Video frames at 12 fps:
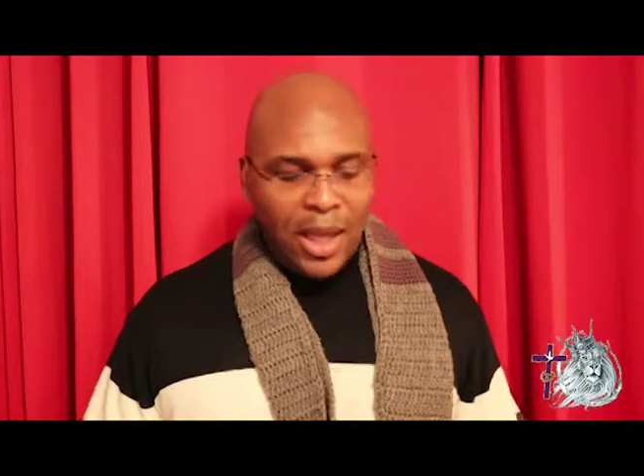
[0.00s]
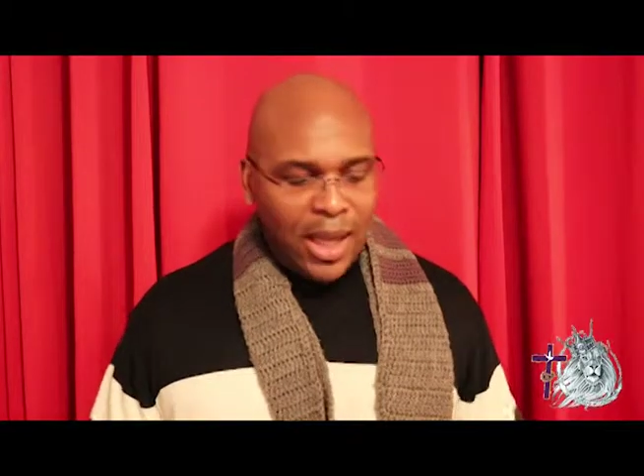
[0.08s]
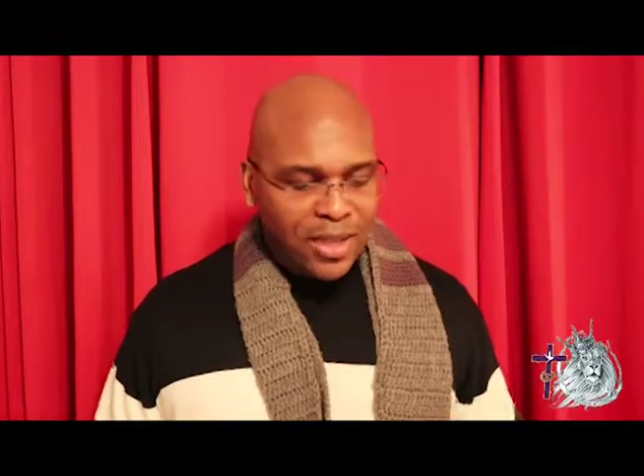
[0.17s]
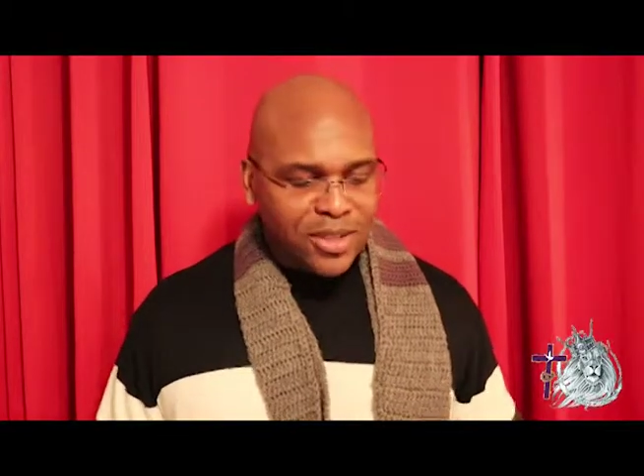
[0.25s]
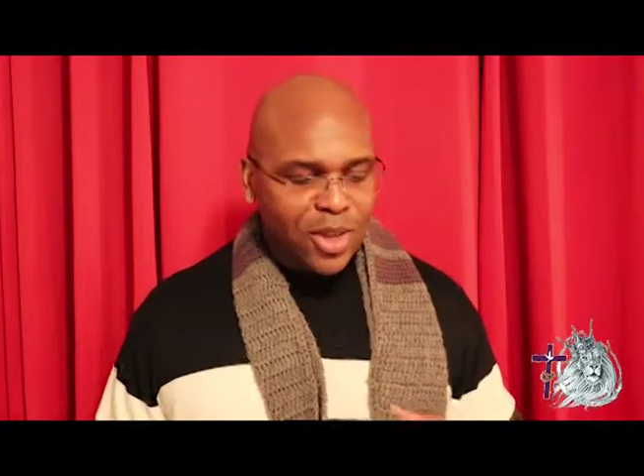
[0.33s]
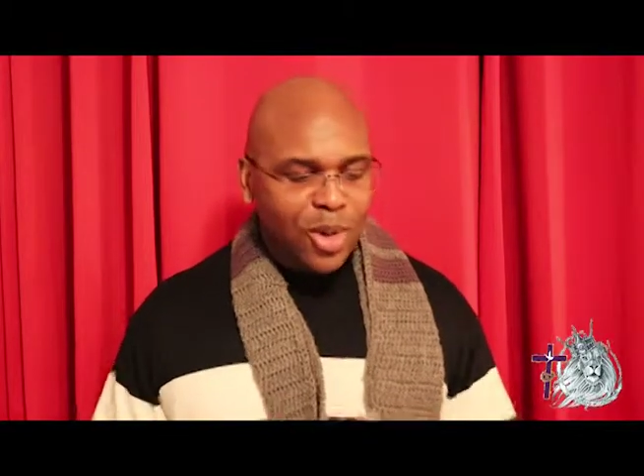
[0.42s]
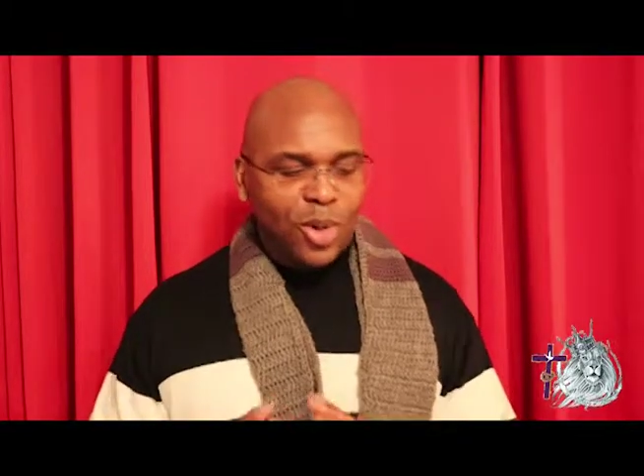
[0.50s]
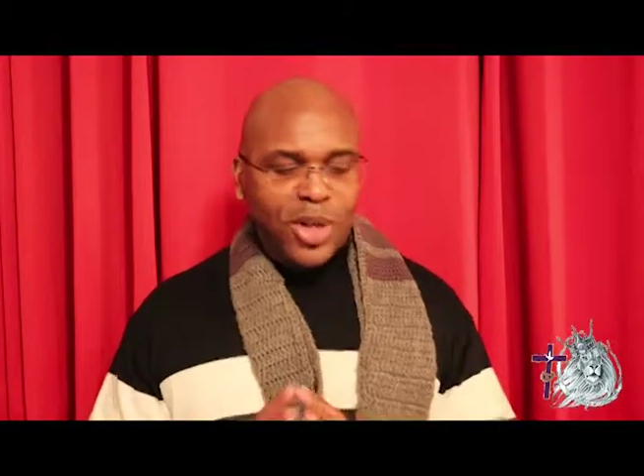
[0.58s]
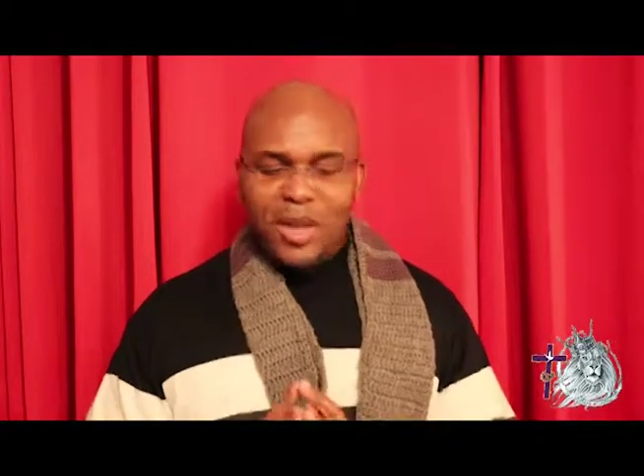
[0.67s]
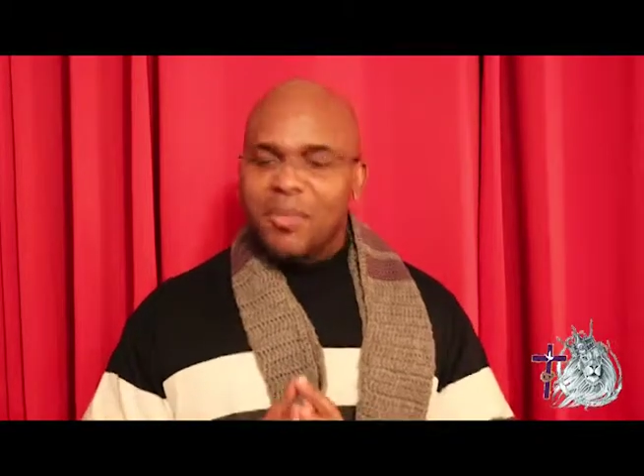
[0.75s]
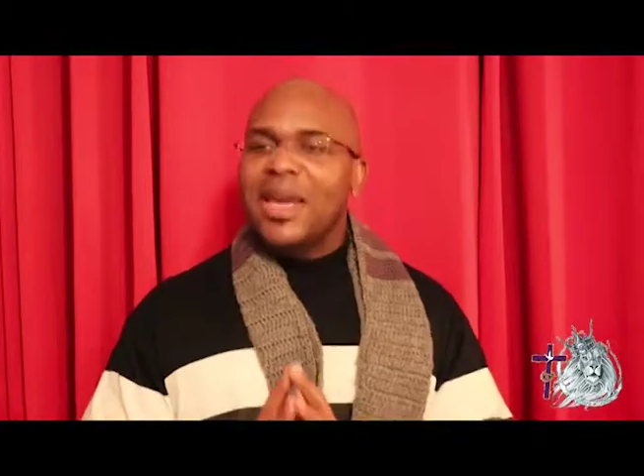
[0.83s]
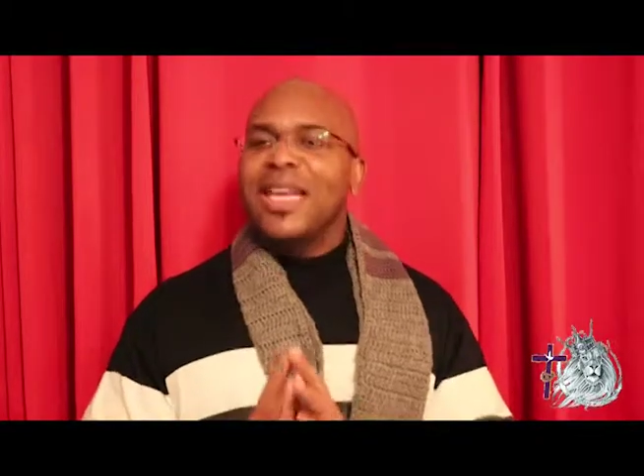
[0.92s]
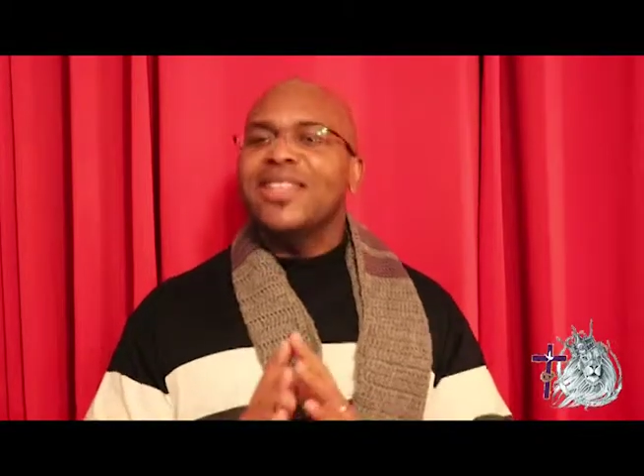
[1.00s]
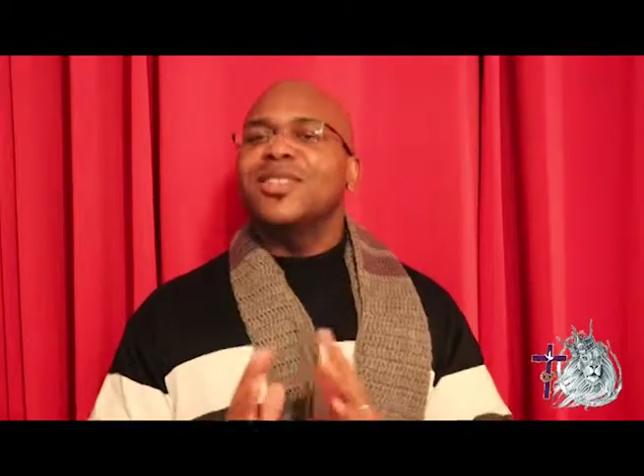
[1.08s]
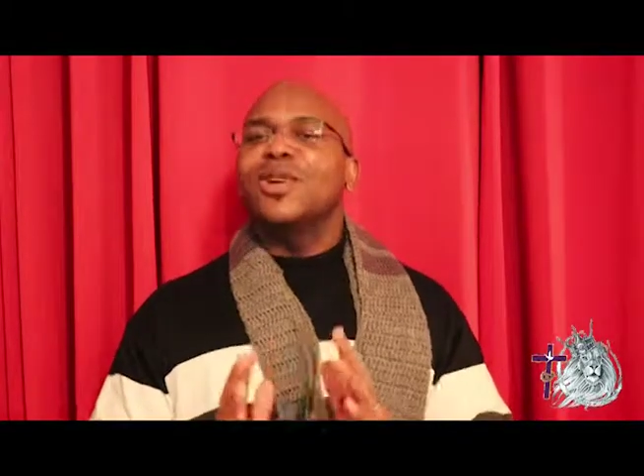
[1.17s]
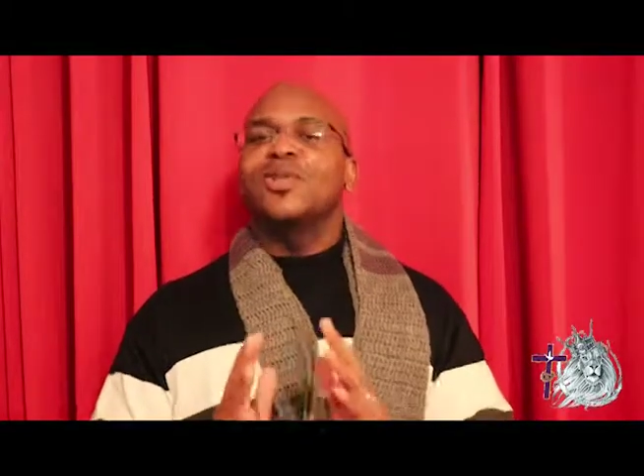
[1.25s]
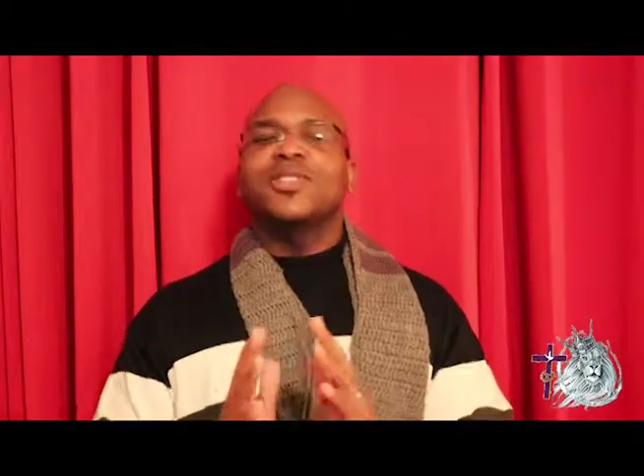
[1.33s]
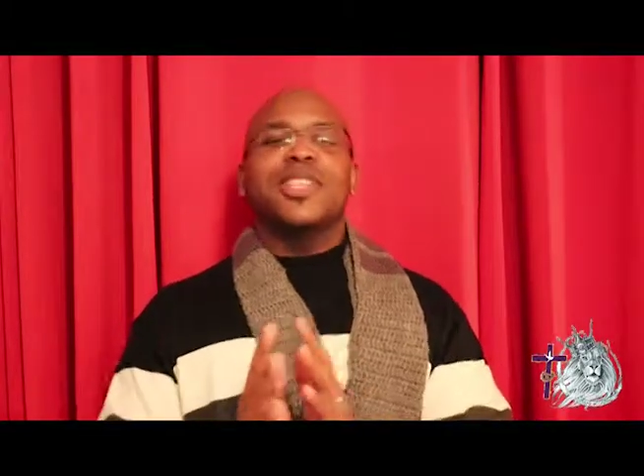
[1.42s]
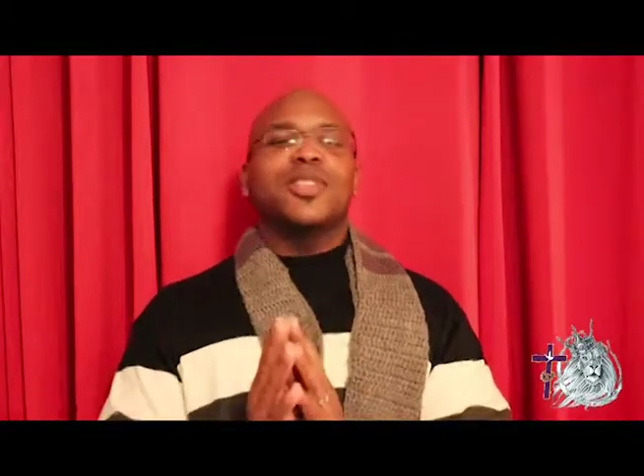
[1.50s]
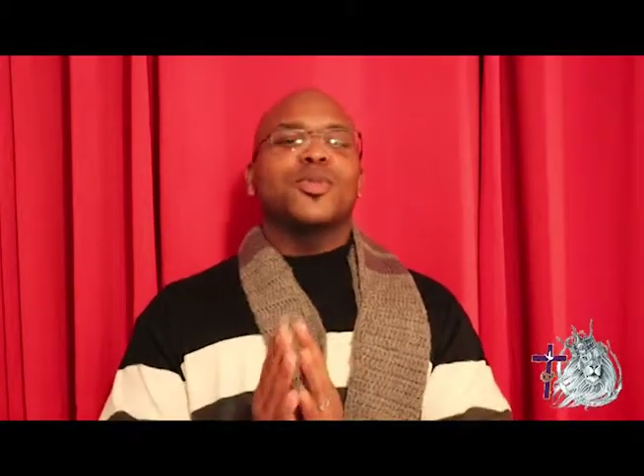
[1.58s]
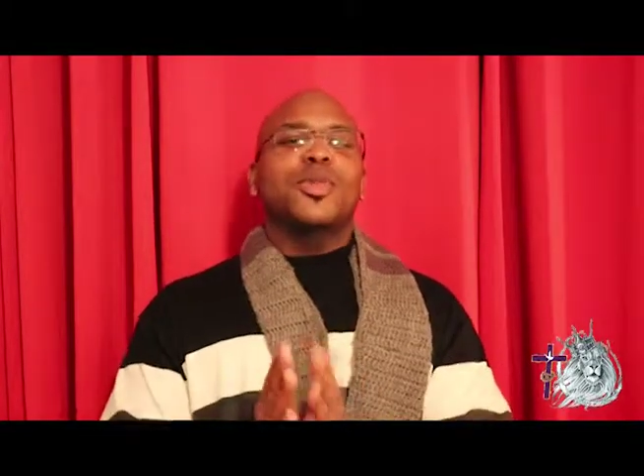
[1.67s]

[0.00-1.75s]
And so it makes no sense